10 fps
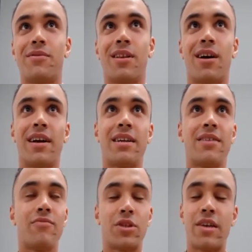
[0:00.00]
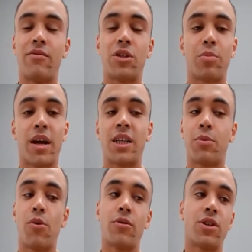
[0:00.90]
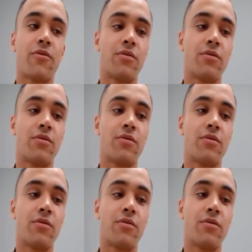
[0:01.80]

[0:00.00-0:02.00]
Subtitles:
like, even just playing sports.